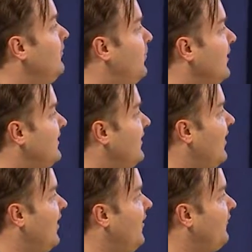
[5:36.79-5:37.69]
But
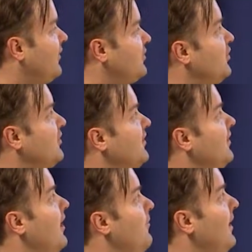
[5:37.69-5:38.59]
after a certain
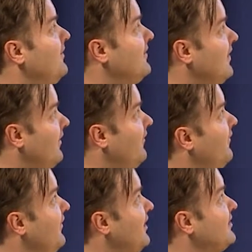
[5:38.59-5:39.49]
amount
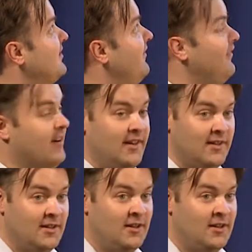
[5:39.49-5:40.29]
of years and a very